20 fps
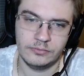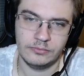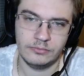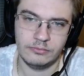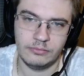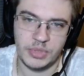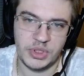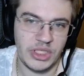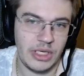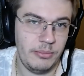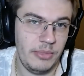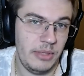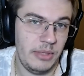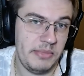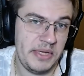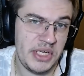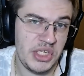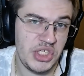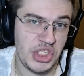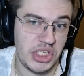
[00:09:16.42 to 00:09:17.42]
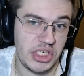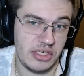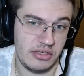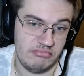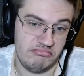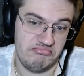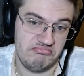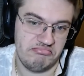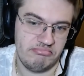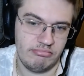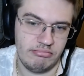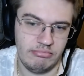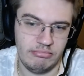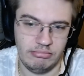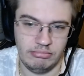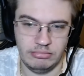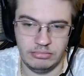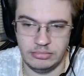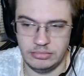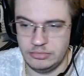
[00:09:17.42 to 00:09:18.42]
But I mean magic.
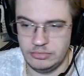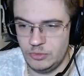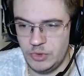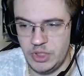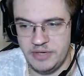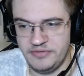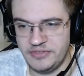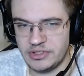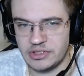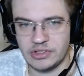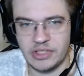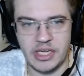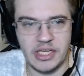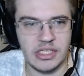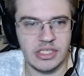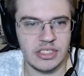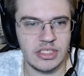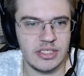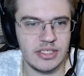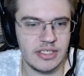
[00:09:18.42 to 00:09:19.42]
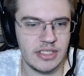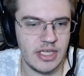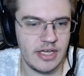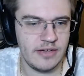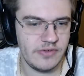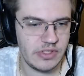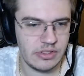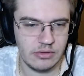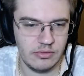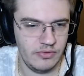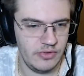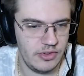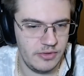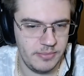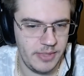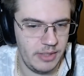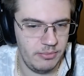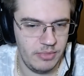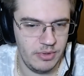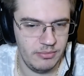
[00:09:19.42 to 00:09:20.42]
We have titans and stuff, so there
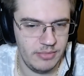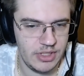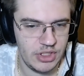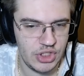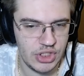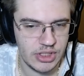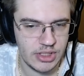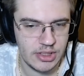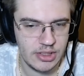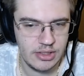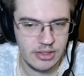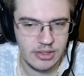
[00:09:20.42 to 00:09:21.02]
might be magic.